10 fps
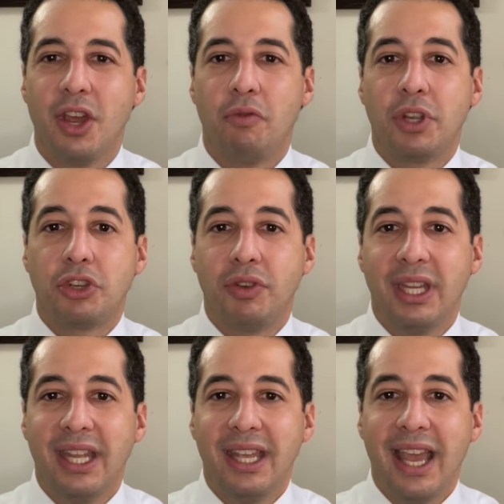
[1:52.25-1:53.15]

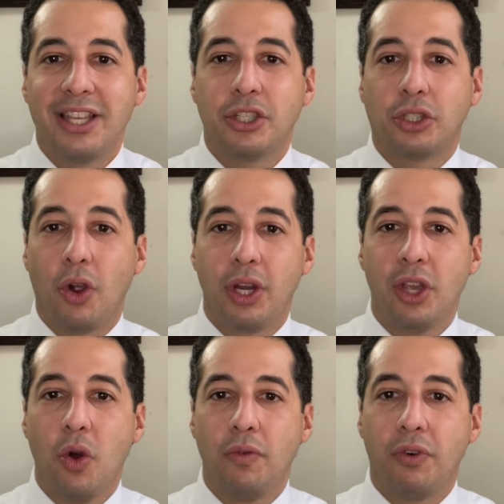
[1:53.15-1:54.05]
Retreating and starting
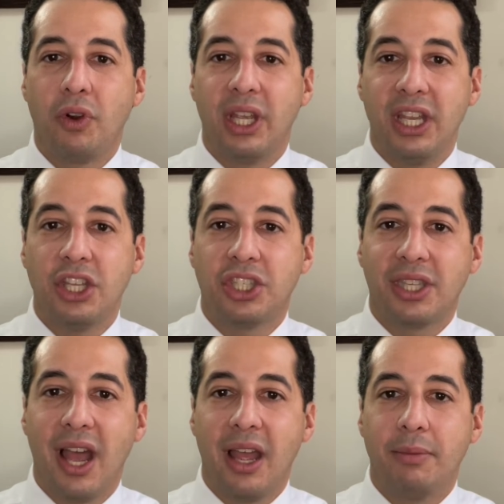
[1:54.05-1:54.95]
over each
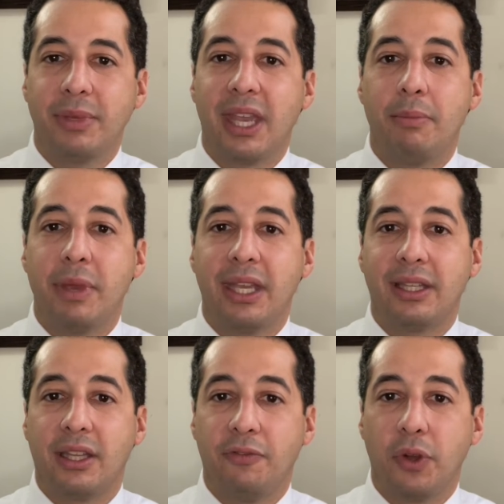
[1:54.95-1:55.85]
time can make
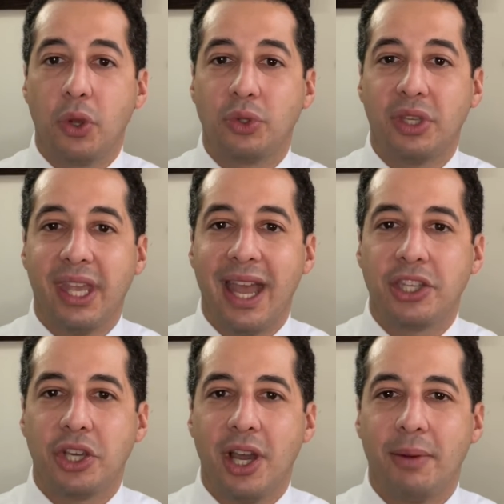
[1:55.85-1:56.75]
it difficult to
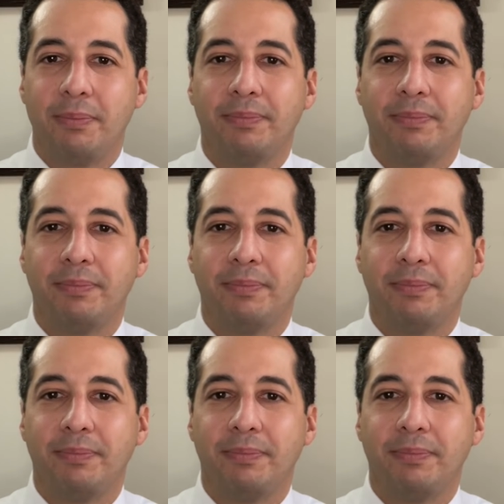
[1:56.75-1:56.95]
catch up.